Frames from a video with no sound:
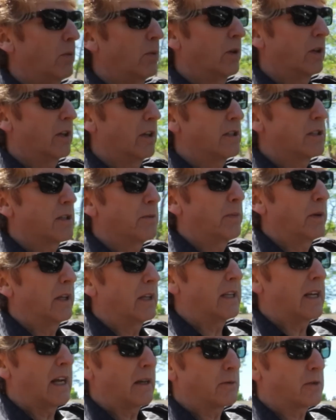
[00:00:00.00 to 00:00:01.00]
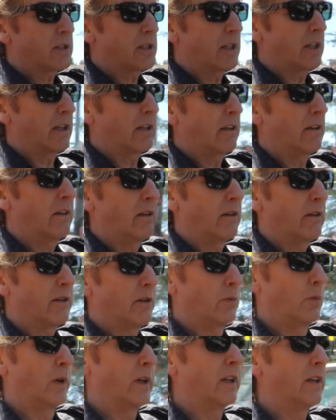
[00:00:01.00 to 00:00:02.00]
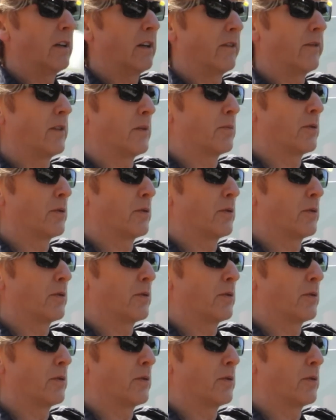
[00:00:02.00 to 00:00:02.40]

We're going to be announcing the winner of the